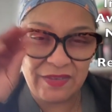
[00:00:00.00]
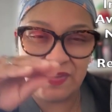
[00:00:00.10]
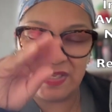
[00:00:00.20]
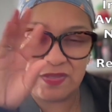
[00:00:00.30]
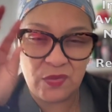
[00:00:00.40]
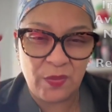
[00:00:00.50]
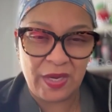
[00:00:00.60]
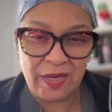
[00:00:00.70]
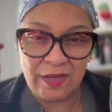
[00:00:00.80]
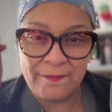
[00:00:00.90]
Kind of an easy
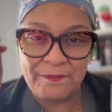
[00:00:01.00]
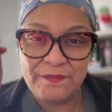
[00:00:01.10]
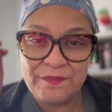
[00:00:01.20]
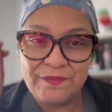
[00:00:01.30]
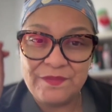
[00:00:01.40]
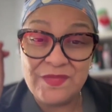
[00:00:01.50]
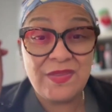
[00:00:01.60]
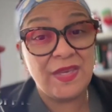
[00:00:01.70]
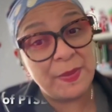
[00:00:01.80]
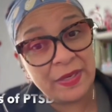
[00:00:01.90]
way
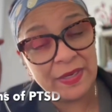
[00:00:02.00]
to think